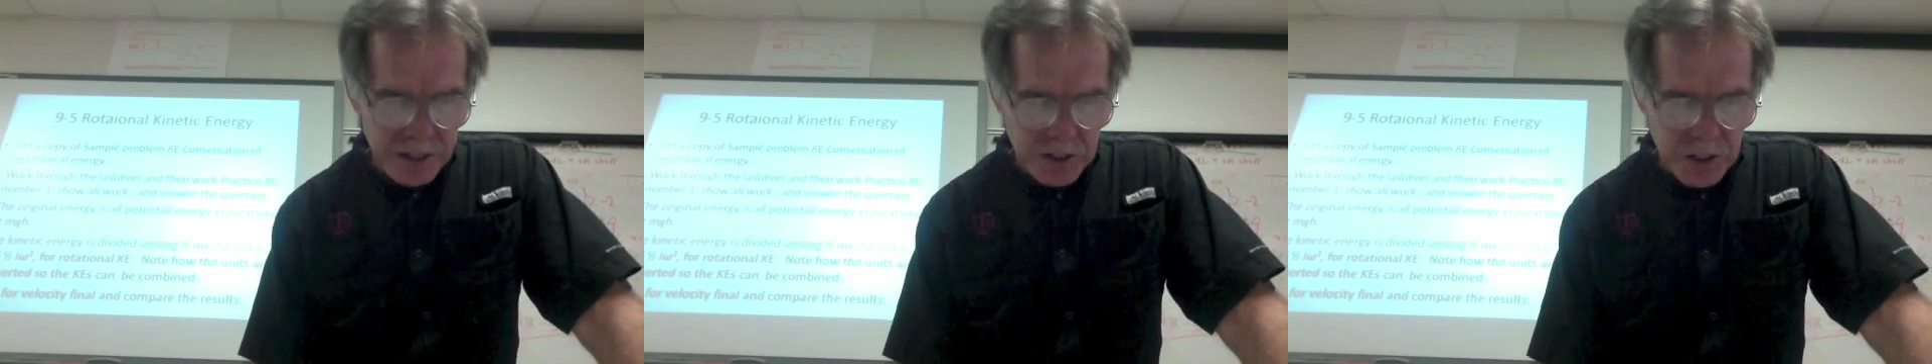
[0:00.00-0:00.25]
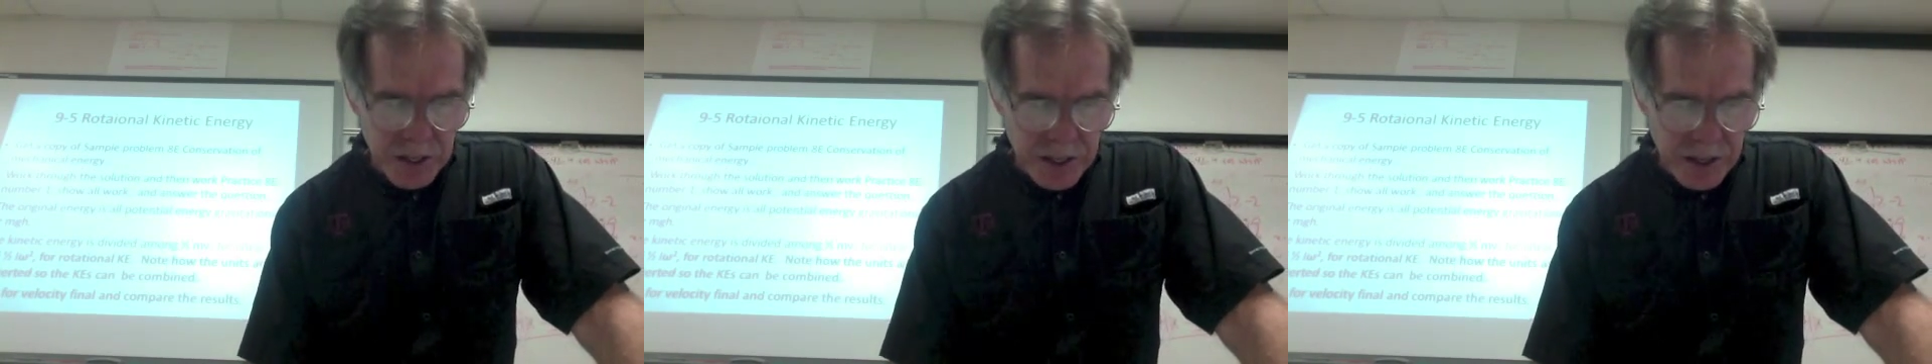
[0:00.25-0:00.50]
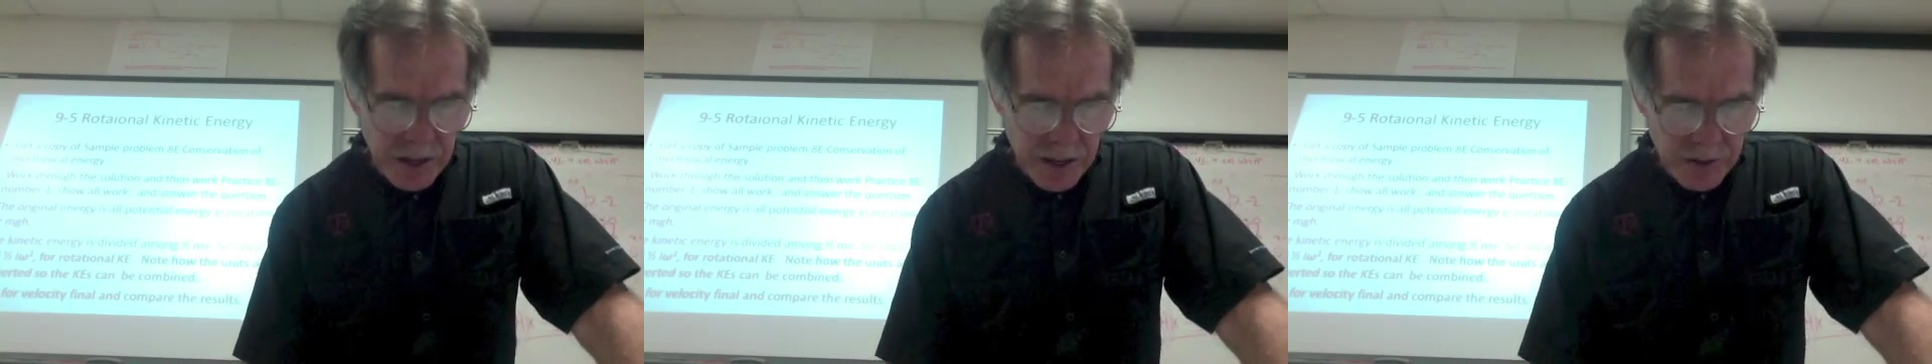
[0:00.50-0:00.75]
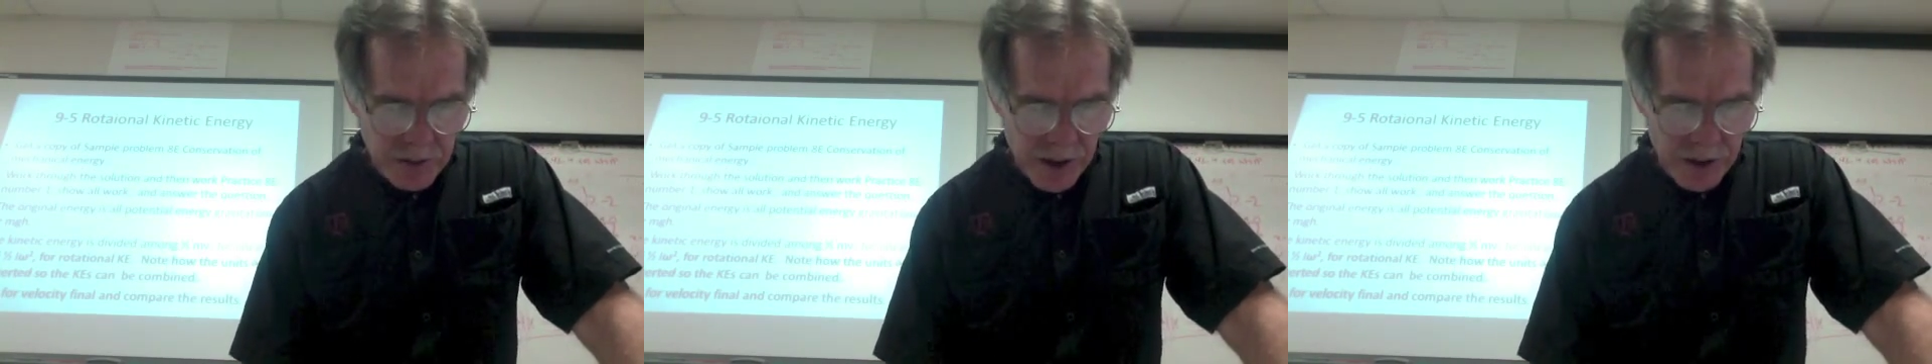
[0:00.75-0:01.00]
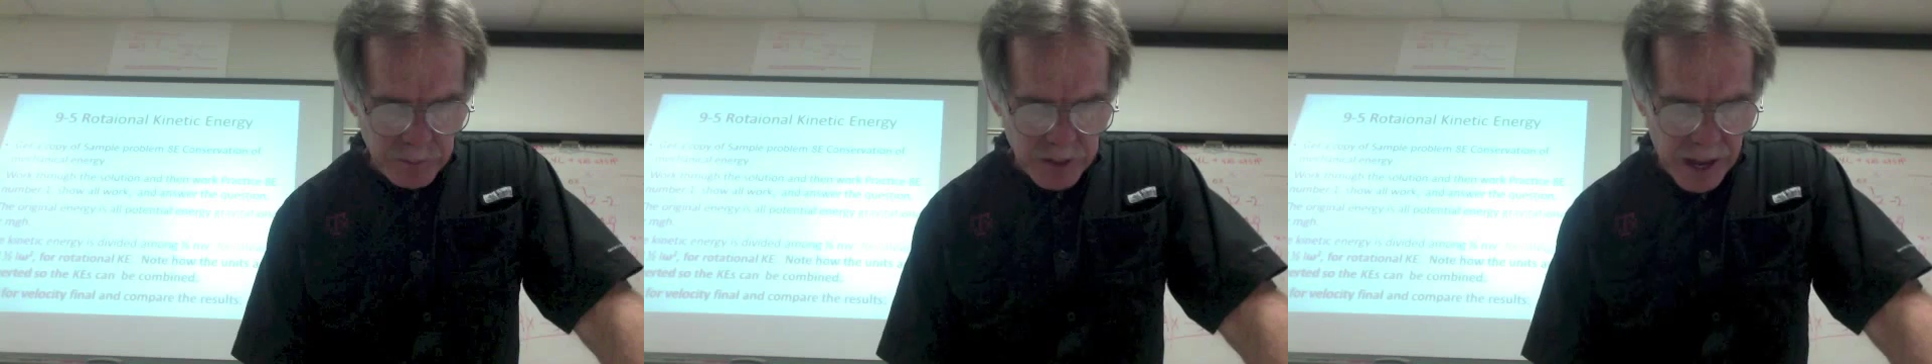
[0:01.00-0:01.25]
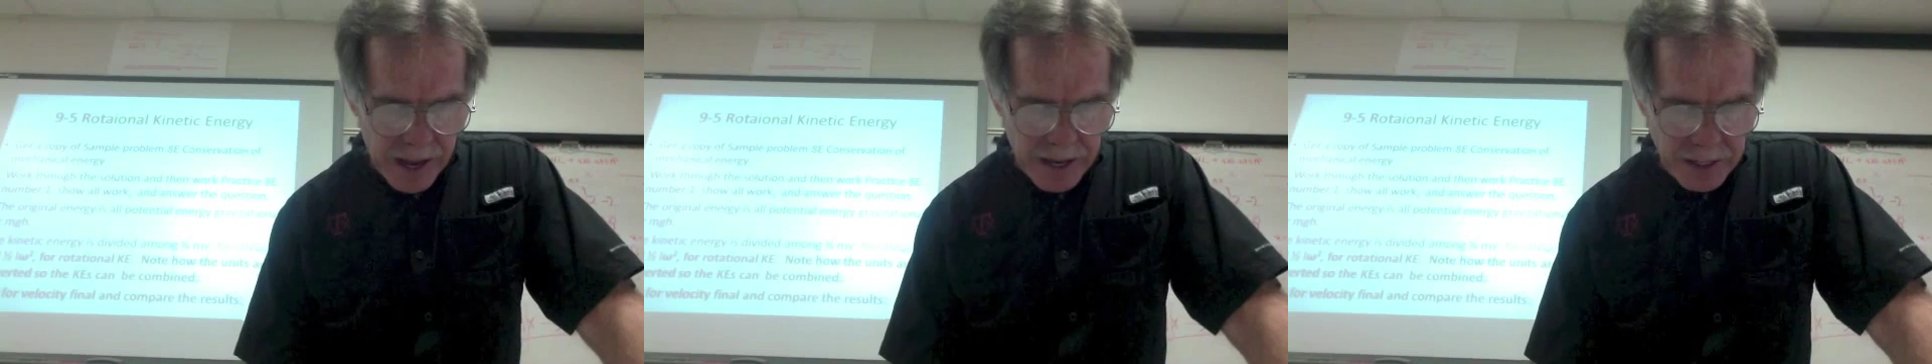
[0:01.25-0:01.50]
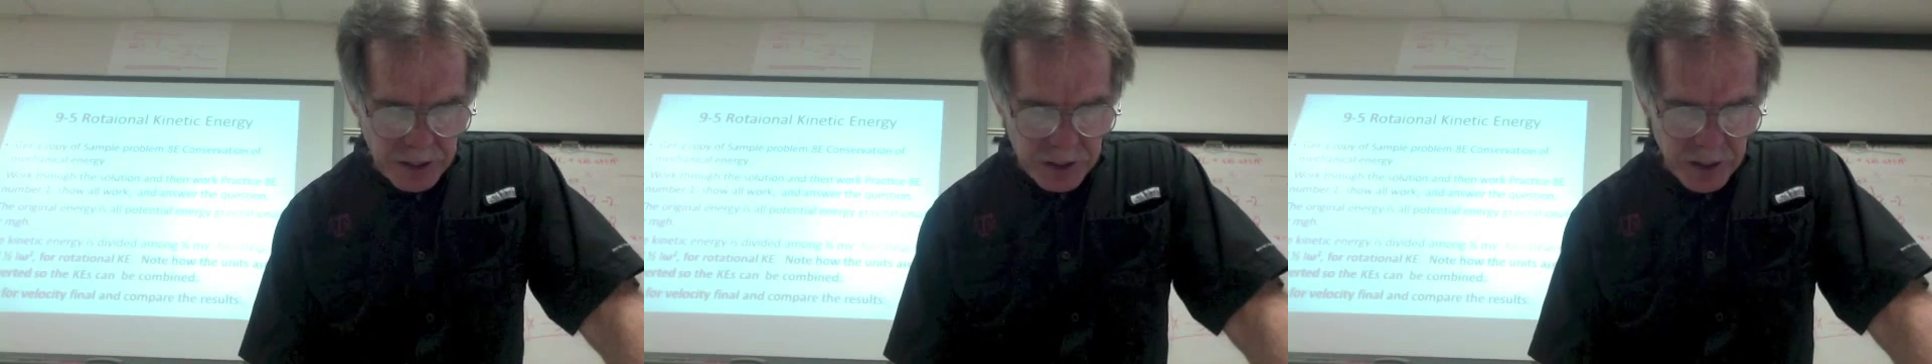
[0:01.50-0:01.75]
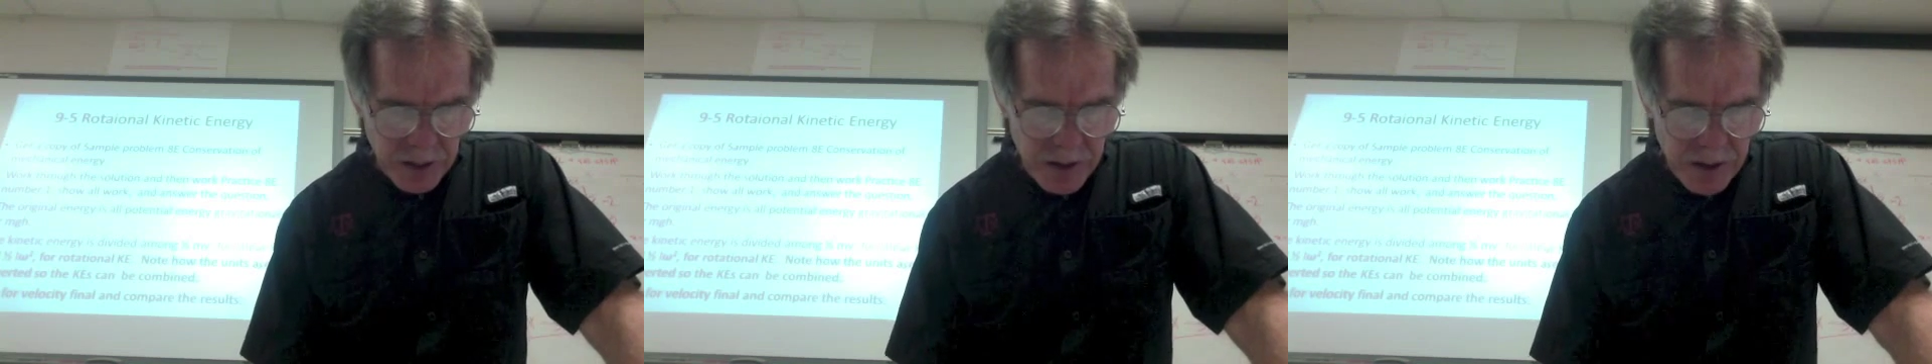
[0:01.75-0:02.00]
g times h.